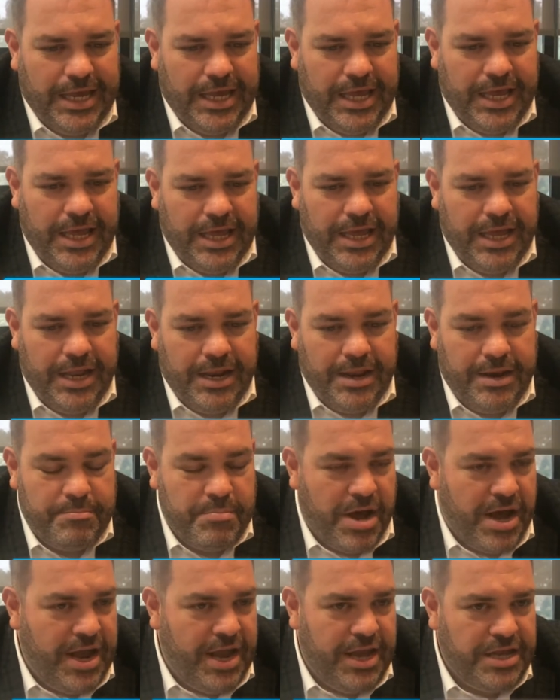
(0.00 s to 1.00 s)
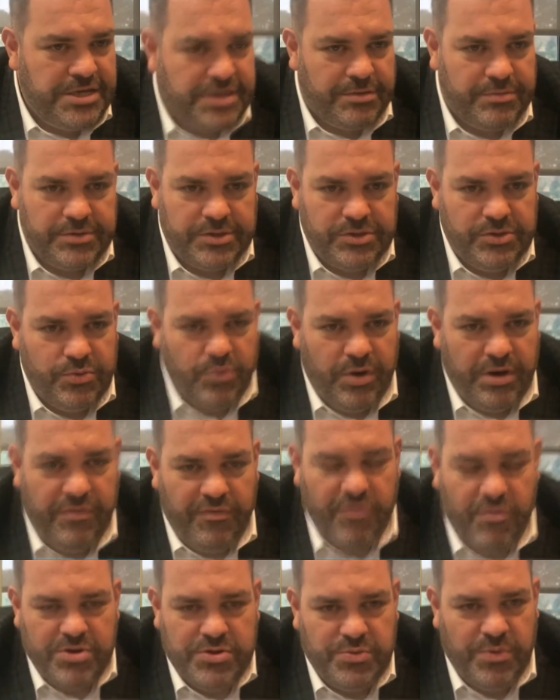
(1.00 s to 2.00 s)
And, uh, at my age, I was
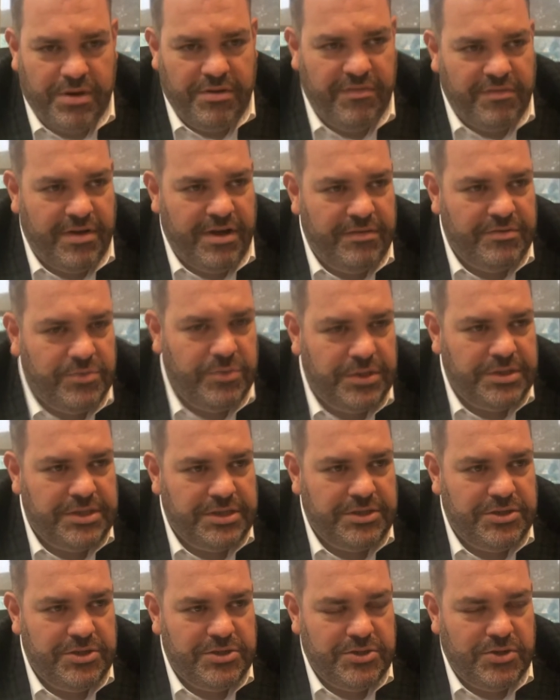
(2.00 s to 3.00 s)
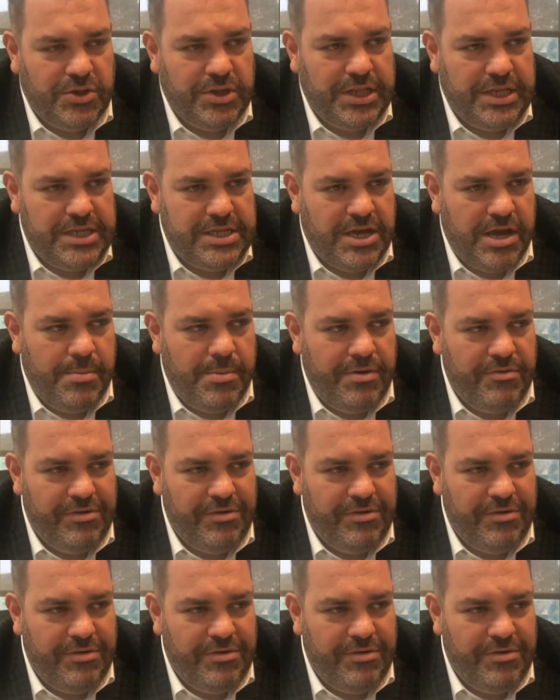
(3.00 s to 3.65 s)
24, 25, 26 years old at the time.